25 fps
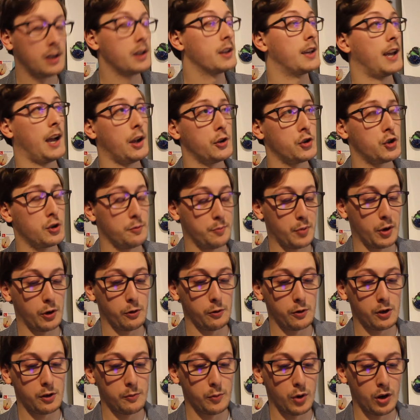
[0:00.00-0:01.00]
catch a
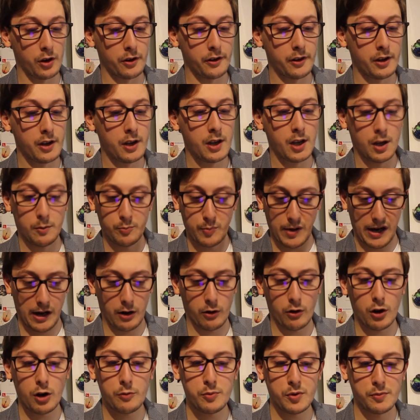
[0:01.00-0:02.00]
Pokemon,
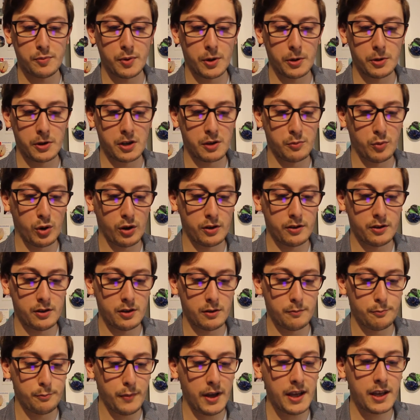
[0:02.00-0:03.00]
power up a Pokemon,
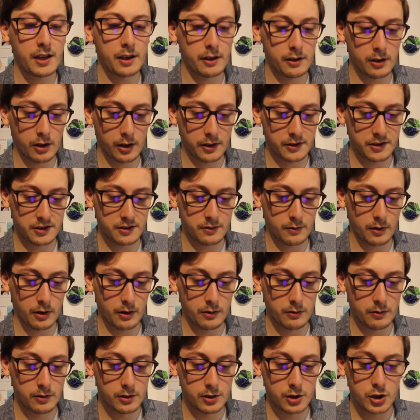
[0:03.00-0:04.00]
make a nice
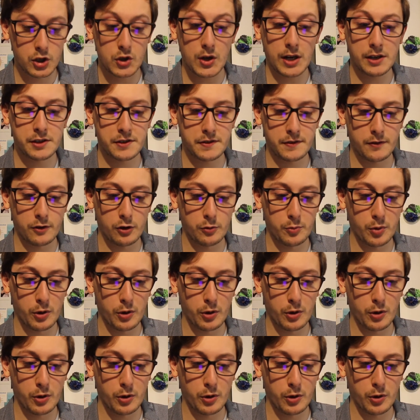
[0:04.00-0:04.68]
throw, transfer a